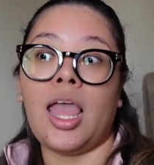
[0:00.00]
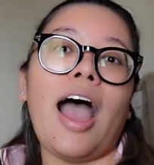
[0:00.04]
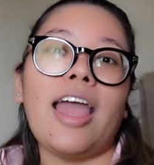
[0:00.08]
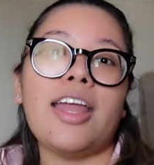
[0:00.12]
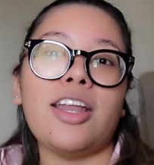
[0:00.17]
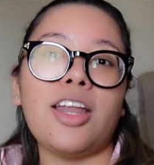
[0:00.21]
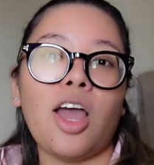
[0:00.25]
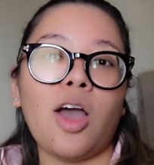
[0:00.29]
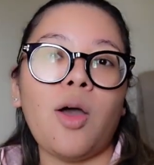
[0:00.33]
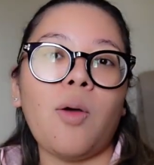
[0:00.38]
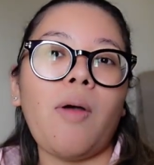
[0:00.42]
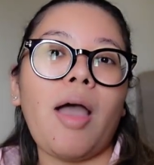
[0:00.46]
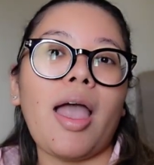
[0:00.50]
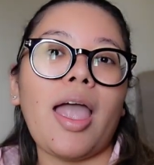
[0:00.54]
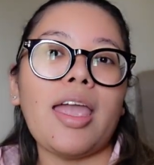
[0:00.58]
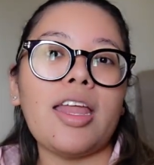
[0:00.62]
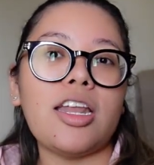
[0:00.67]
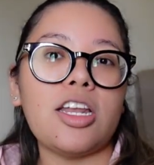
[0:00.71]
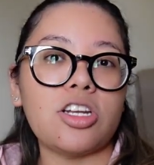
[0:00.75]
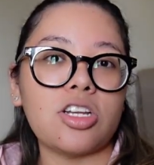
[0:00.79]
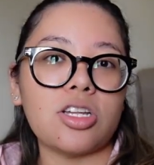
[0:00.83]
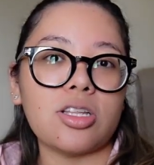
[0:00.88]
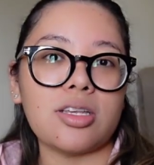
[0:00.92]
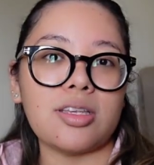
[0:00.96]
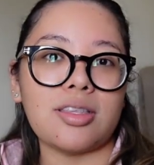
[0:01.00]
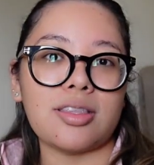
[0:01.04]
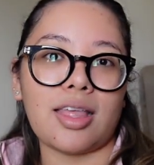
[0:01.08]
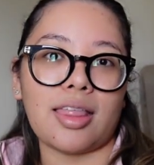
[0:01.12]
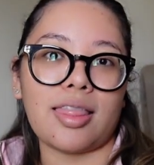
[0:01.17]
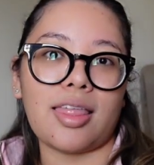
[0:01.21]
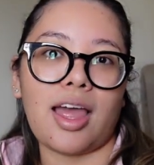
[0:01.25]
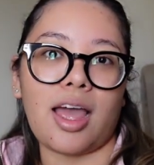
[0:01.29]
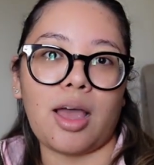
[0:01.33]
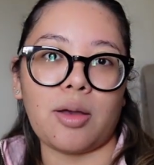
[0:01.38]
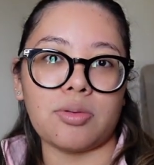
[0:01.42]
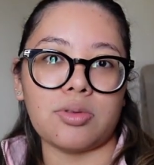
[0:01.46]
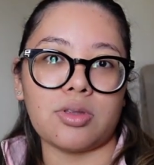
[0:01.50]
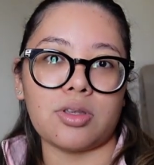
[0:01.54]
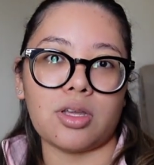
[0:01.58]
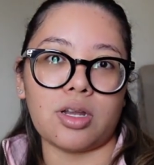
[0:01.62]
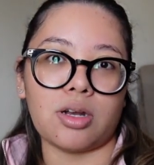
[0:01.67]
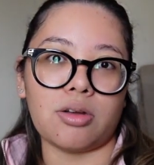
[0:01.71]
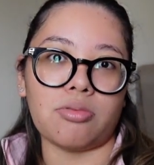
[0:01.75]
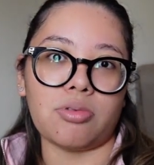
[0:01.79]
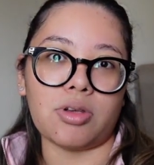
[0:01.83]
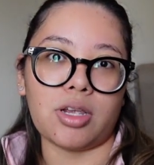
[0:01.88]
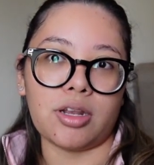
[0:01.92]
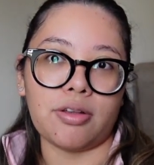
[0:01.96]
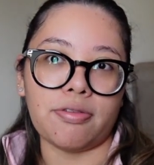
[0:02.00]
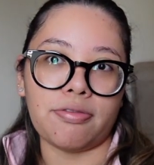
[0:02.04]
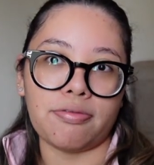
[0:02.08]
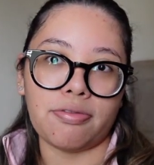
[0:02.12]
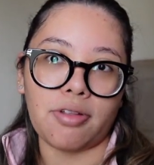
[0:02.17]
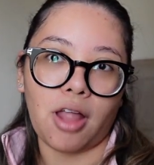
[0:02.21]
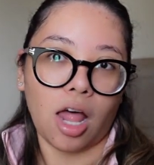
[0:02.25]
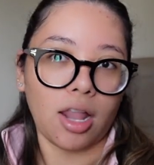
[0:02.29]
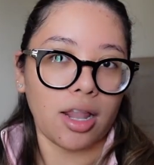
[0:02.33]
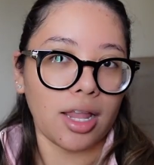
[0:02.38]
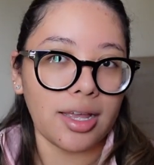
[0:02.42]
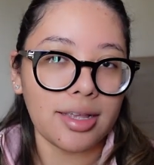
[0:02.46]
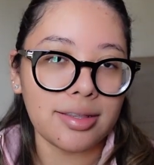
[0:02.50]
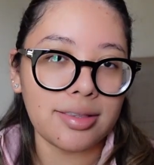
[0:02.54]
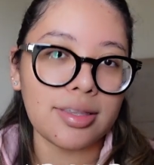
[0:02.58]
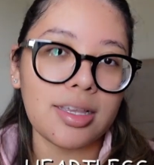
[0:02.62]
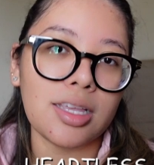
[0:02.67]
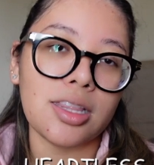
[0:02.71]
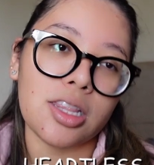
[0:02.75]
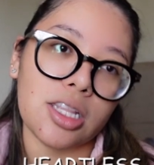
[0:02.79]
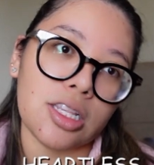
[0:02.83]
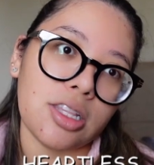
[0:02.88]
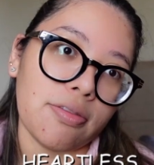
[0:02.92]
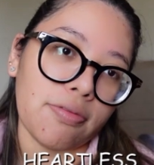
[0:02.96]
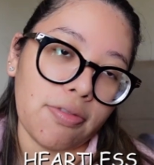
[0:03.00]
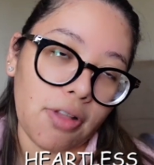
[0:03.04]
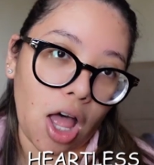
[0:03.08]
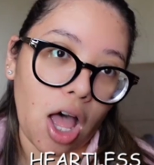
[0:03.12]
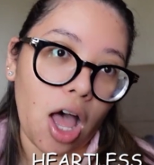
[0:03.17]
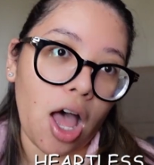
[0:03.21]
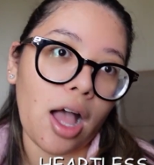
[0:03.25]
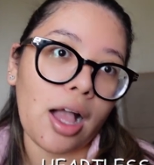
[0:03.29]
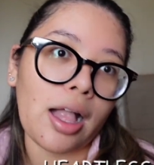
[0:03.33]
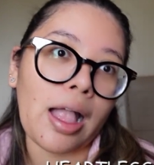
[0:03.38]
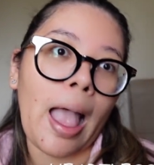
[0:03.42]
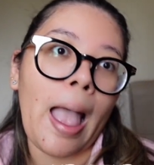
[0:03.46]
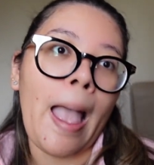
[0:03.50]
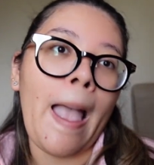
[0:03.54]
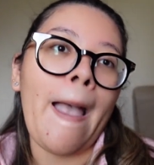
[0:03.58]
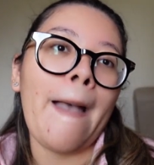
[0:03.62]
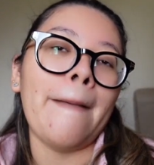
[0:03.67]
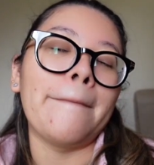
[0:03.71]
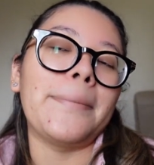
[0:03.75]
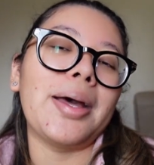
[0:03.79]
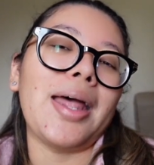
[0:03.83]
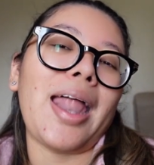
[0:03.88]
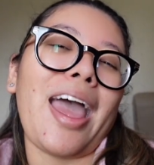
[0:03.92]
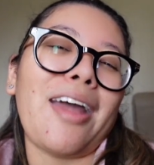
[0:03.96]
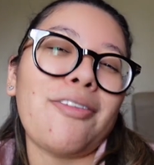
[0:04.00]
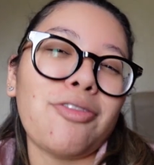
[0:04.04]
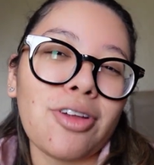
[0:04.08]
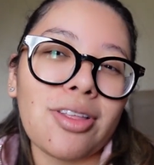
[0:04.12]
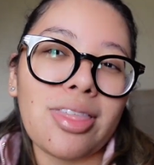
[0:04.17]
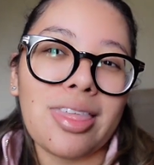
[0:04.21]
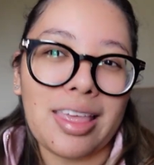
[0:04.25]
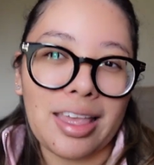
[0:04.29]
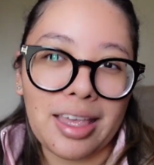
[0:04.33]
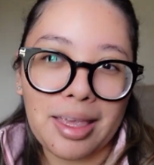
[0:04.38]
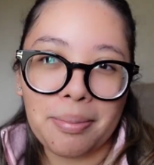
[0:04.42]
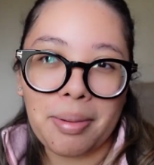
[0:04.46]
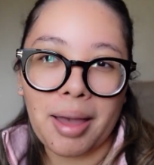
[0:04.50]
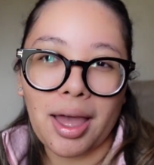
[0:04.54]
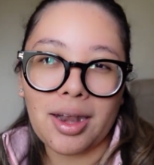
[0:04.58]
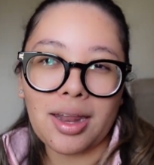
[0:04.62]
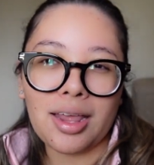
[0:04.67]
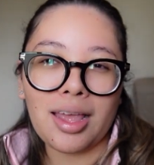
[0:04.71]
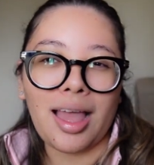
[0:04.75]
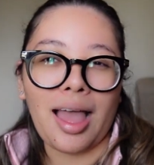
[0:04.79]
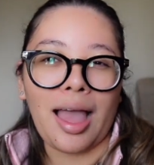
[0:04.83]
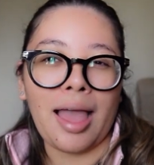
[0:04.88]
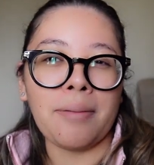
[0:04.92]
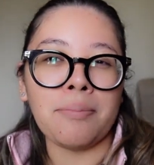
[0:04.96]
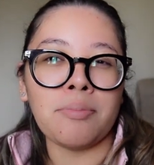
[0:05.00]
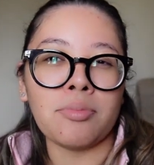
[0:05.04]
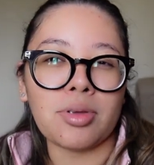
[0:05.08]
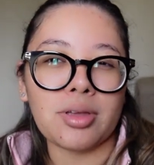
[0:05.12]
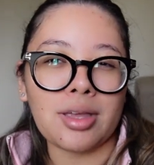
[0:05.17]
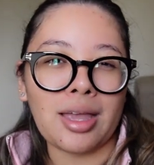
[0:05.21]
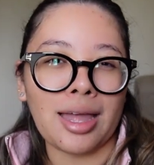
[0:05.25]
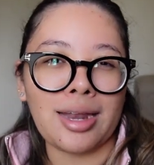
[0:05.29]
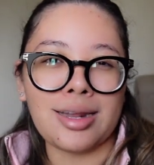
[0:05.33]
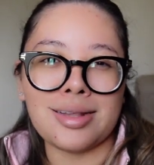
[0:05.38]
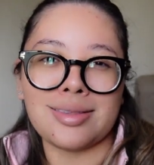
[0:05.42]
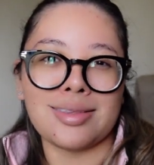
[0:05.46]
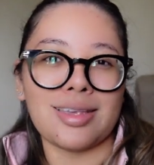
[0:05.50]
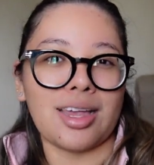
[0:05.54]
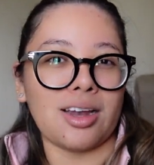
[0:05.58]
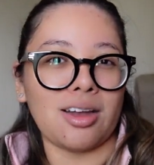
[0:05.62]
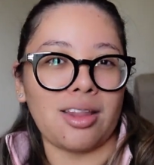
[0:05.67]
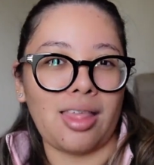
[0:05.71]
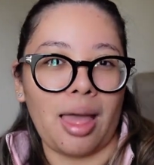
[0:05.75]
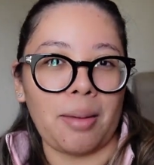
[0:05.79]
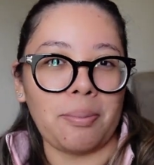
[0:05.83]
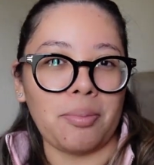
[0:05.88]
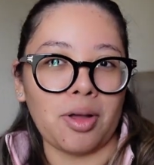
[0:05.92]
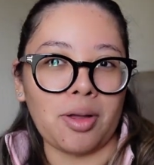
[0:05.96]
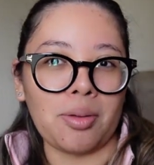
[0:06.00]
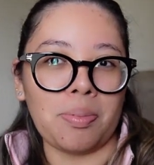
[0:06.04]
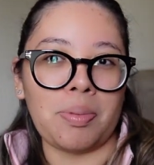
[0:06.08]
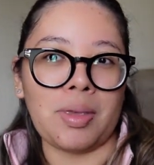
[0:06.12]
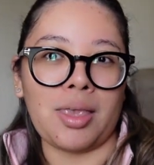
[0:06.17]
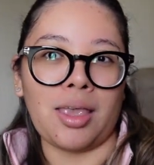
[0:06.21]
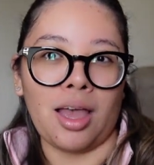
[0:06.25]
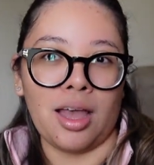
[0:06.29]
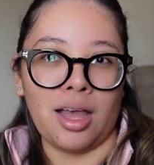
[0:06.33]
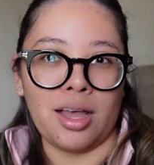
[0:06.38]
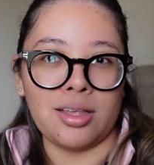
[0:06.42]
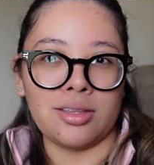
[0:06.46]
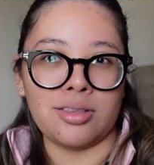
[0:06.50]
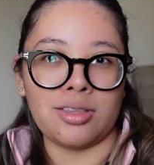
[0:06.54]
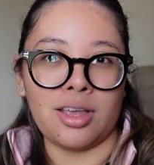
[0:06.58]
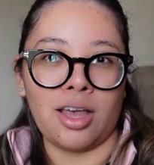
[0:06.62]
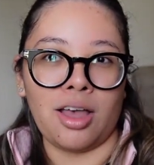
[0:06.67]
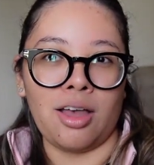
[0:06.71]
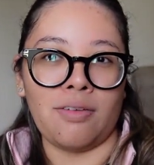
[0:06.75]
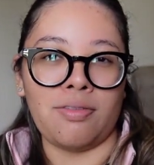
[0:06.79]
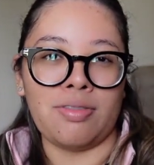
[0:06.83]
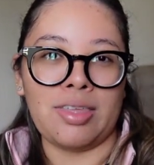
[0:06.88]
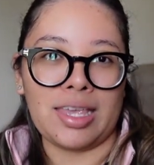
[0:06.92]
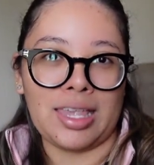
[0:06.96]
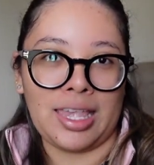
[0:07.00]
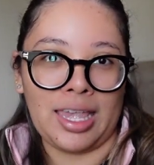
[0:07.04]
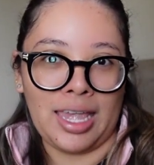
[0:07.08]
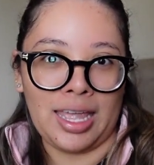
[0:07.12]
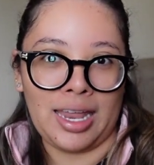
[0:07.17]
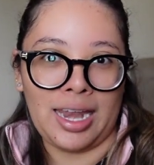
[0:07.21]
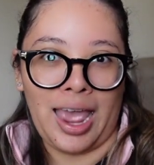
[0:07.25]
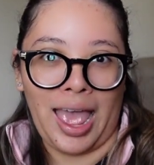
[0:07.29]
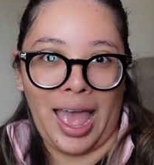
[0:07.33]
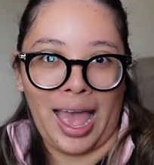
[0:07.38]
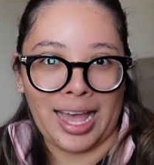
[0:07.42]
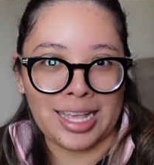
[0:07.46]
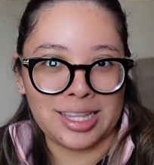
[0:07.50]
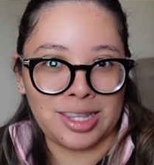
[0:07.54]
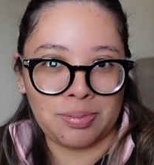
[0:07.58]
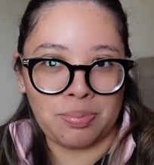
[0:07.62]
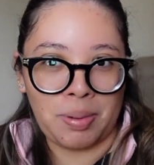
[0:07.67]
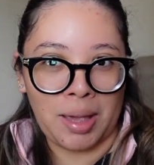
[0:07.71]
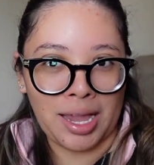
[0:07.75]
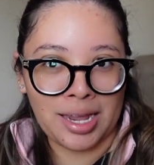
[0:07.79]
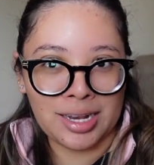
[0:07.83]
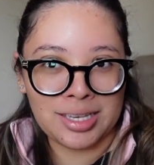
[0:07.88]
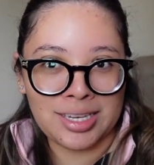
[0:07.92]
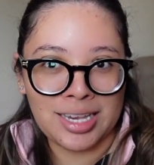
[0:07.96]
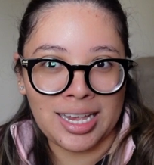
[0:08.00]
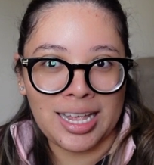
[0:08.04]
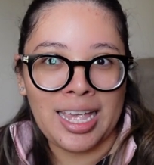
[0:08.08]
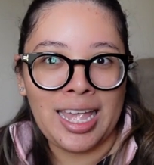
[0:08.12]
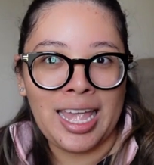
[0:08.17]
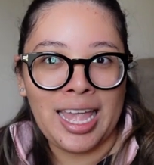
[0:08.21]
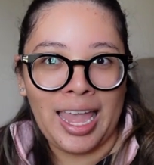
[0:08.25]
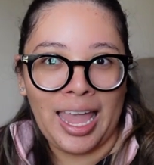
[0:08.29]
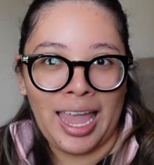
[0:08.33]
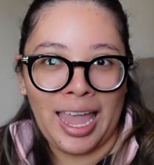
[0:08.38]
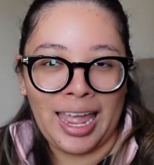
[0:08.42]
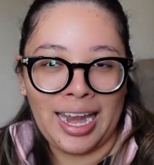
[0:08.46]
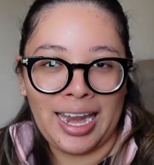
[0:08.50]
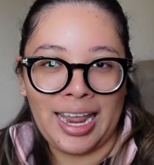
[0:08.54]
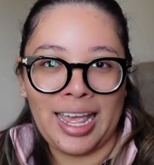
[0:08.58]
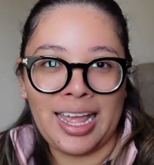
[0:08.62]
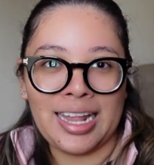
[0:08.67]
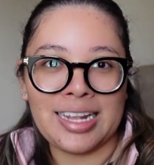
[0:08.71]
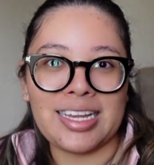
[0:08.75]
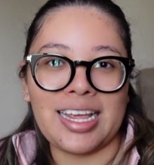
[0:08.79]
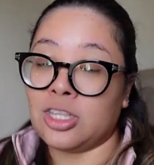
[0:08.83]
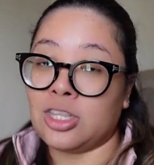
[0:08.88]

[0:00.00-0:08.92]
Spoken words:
I know I initially said that I was gonna read Flawless in this vlog, but after thinking about it, I'm kind of scared of that book because of the kid aspect in it.